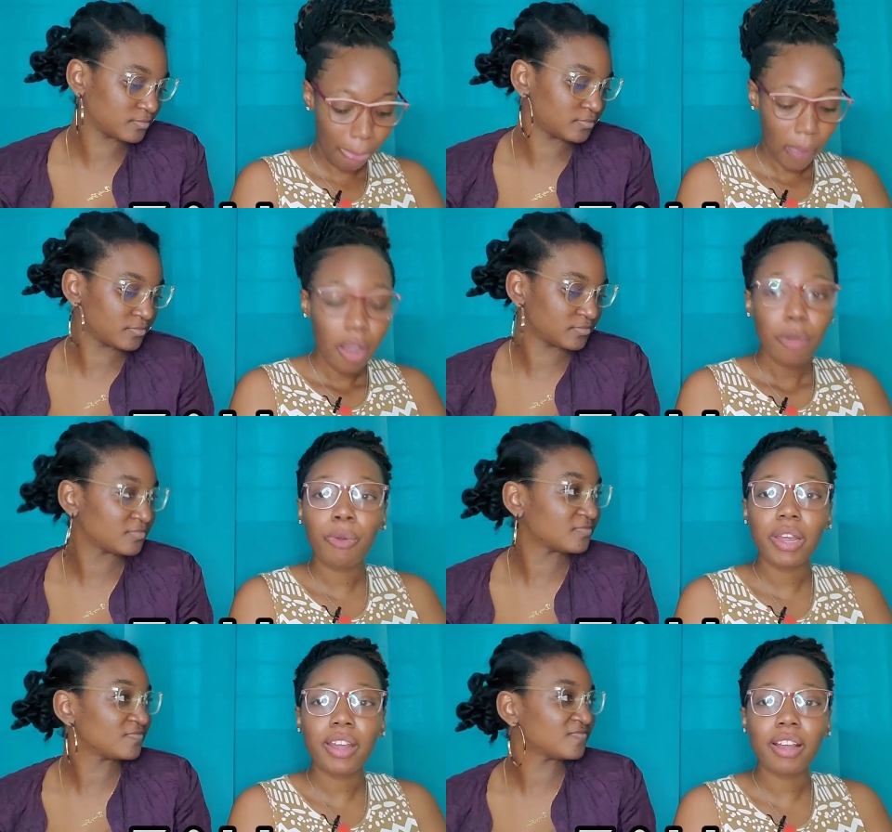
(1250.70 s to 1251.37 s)

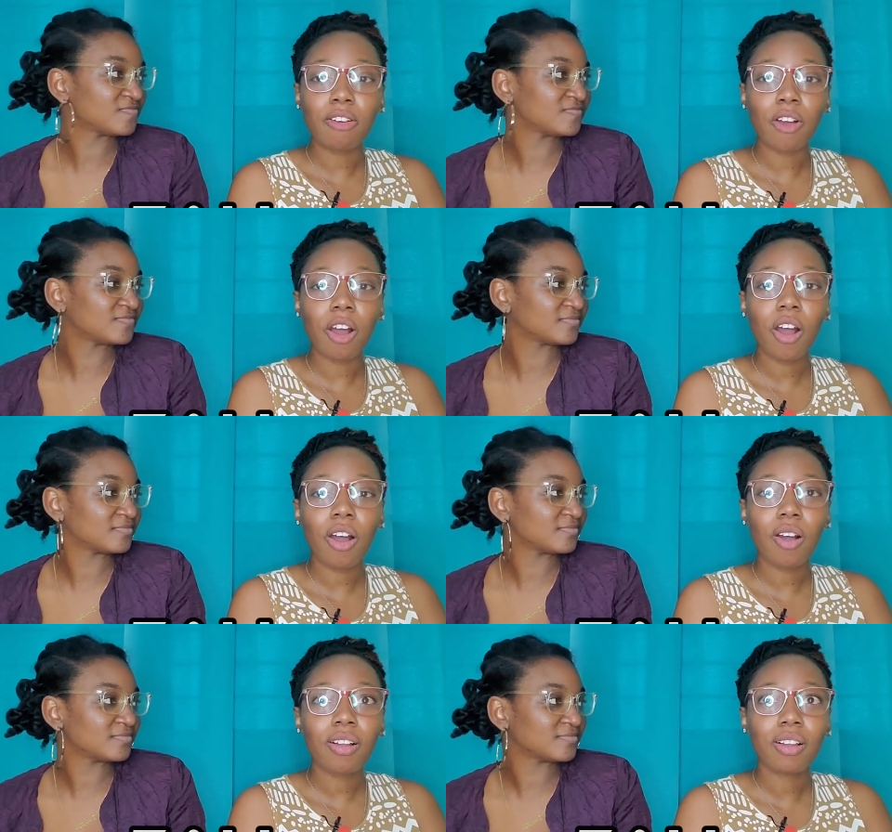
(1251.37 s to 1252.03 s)
Speaker 1: We
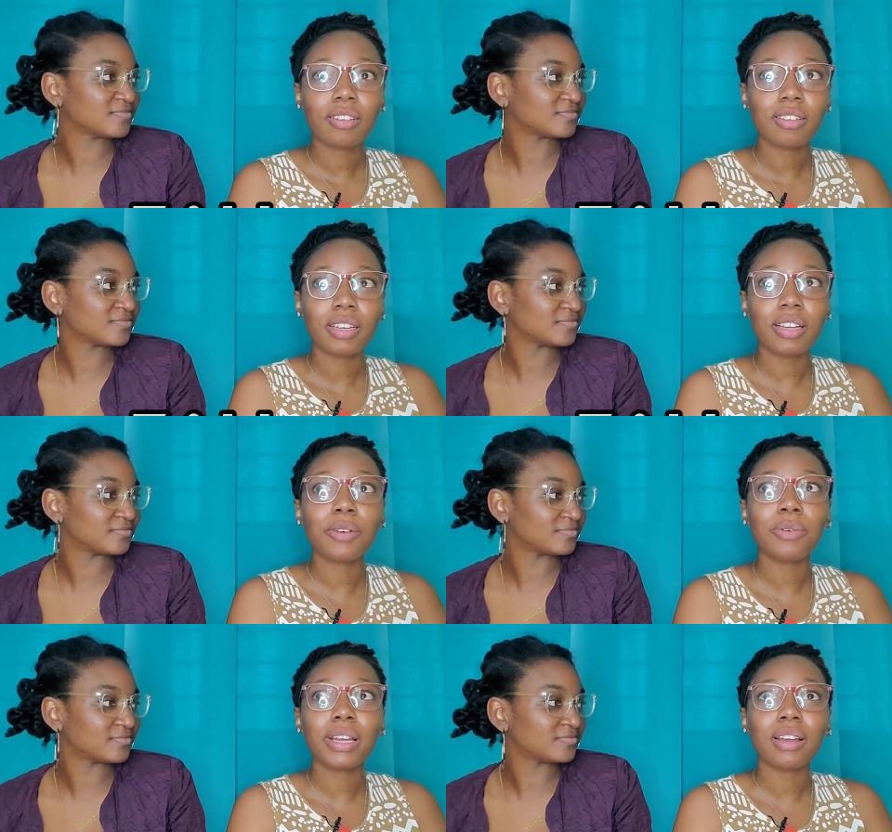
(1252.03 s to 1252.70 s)
crawl
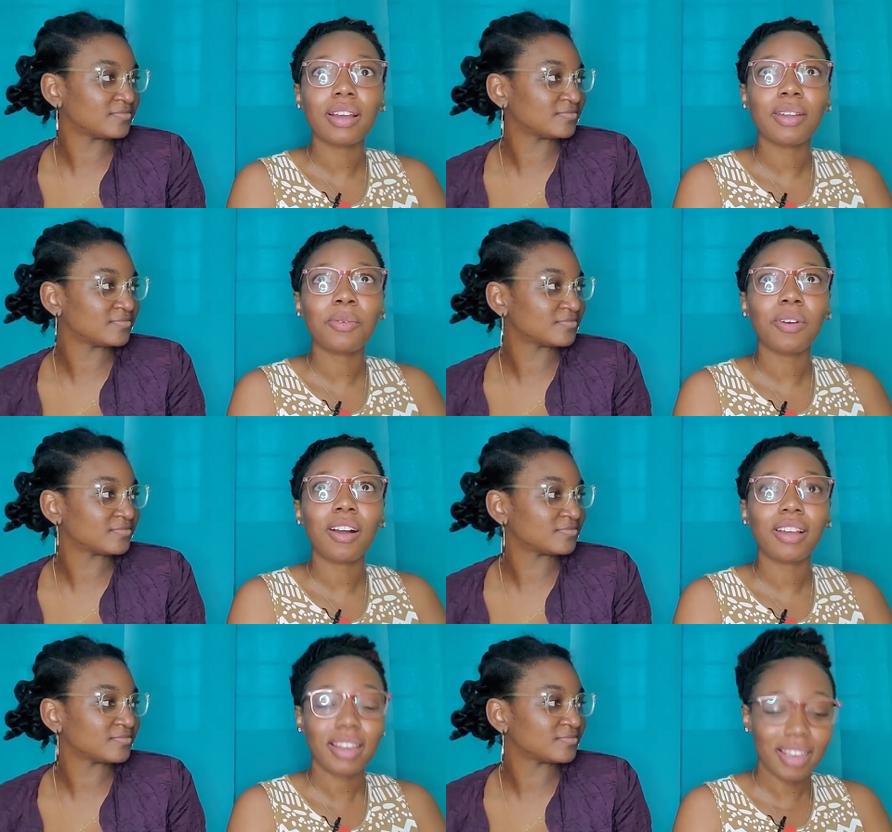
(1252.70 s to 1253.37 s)
till we can
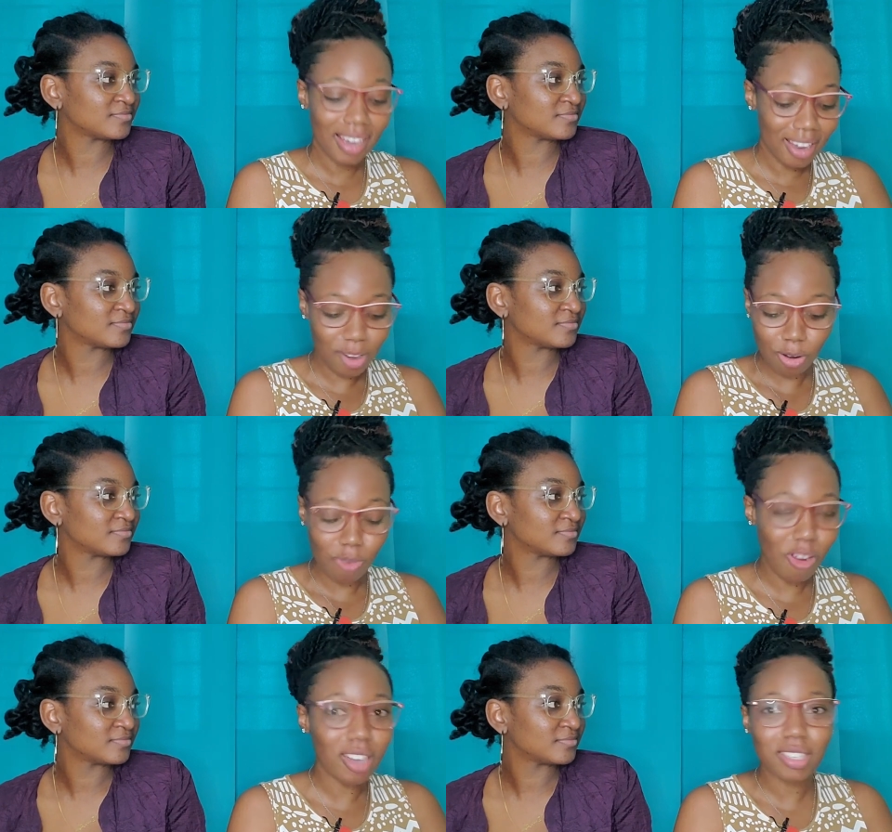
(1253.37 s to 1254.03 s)
walk again. No,
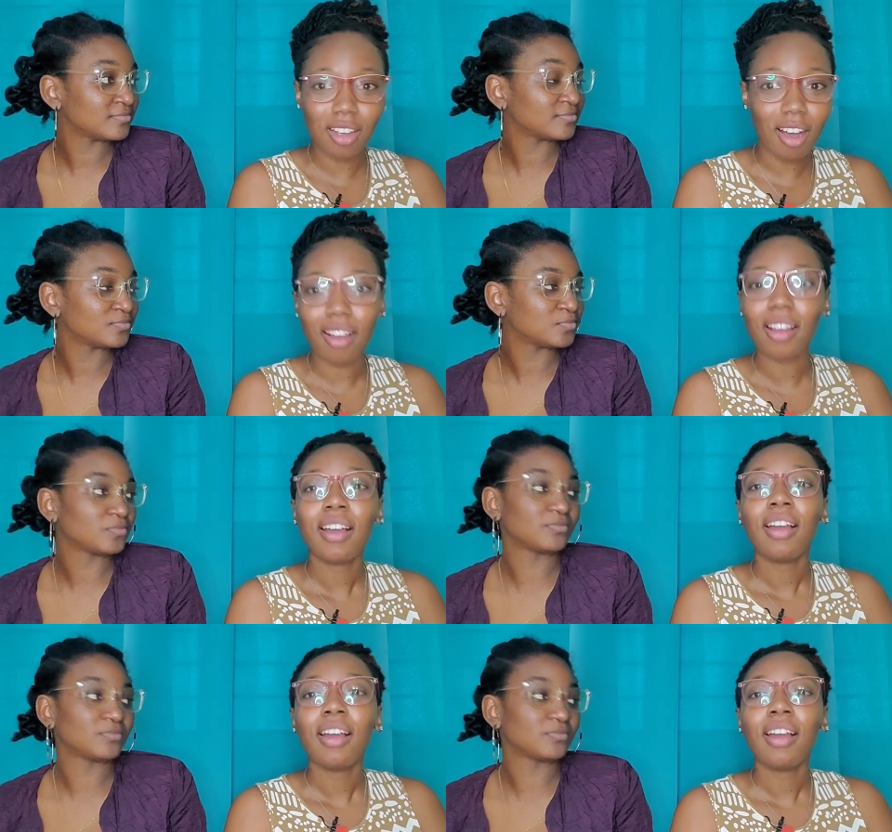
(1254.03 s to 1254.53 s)
wrong song.